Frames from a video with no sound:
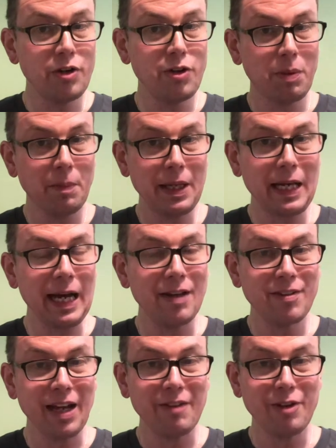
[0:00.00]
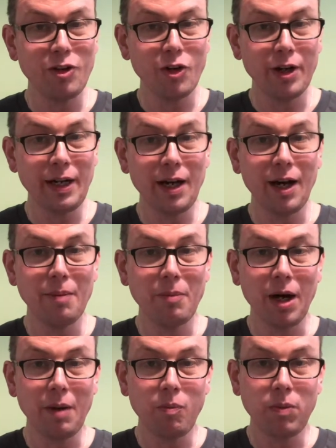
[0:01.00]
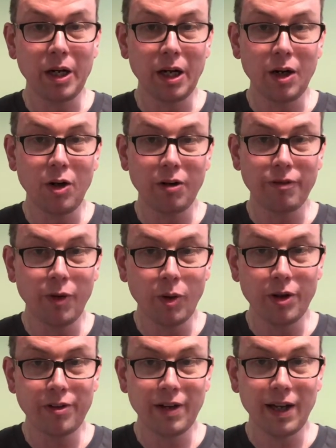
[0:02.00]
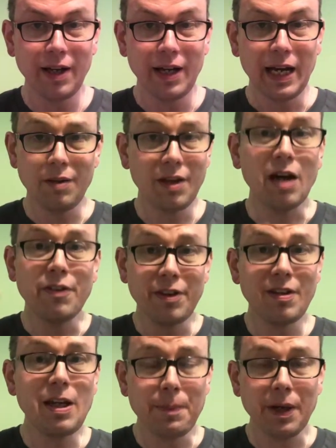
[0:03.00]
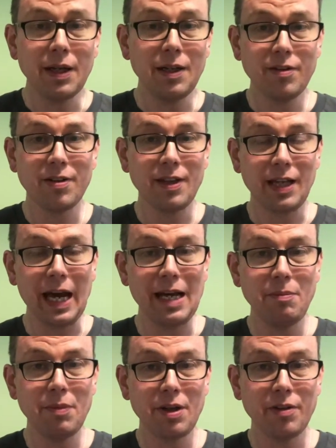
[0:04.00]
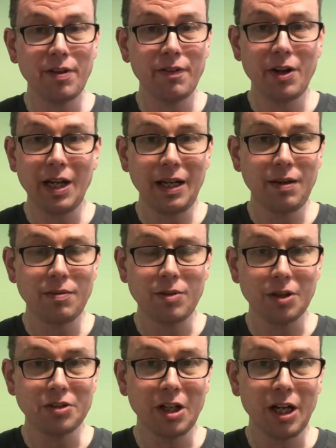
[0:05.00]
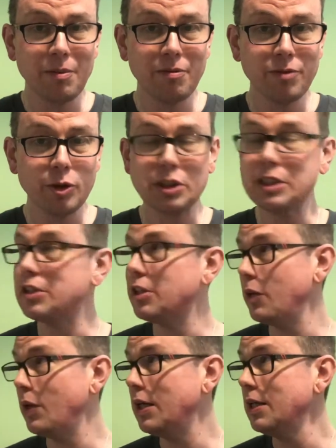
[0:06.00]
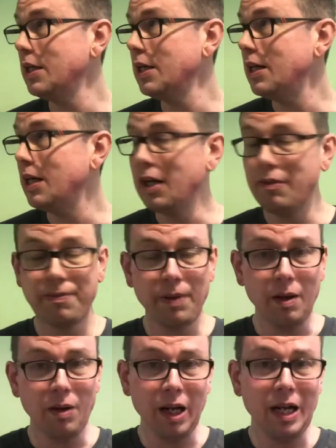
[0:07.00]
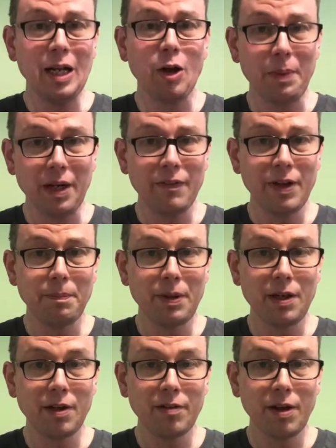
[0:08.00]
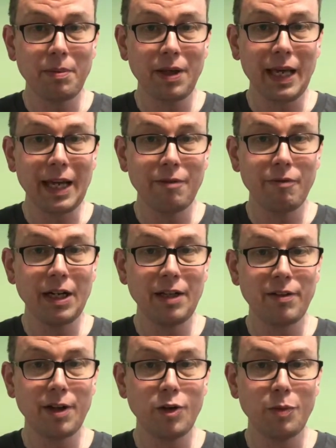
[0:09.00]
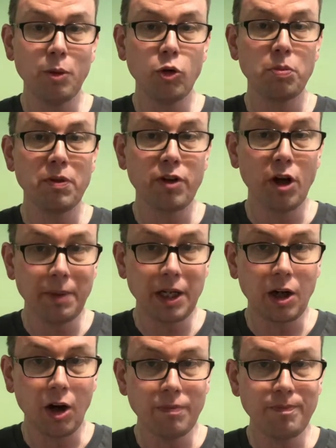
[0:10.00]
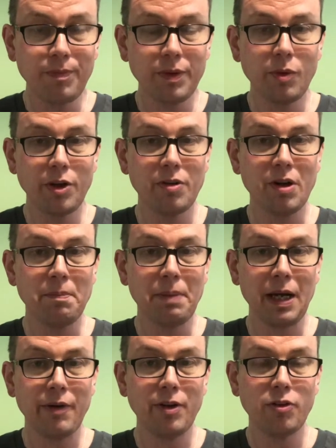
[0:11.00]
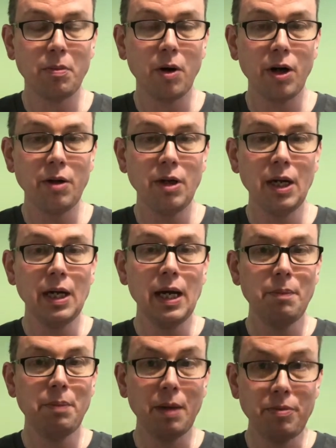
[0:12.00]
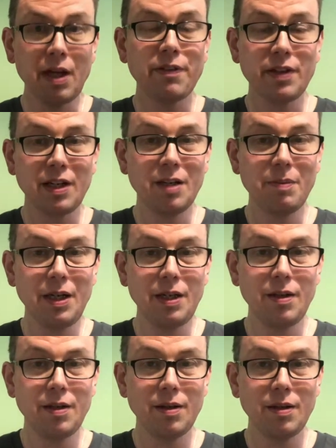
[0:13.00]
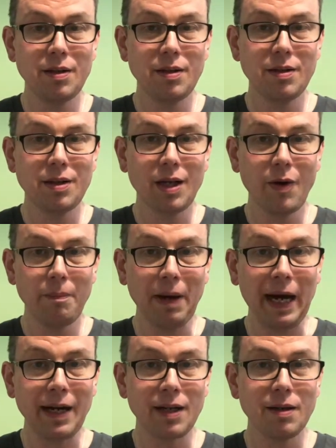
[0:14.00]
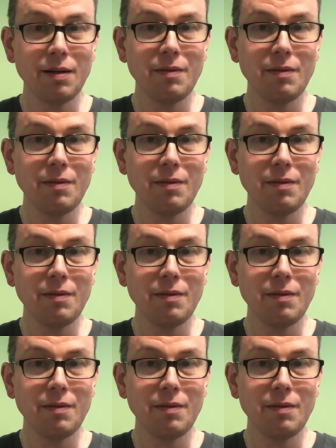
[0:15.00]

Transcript: as you probably guessed, I have enjoyed it. I'm, I'm going to look forward to delving deeper into the game because I've only got time, unfortunately, to do a, a, a, little bit of it because I'm getting ready to go to Portsmouth Comic Con, where I'm appearing tomorrow. But I'm definitely going to be going back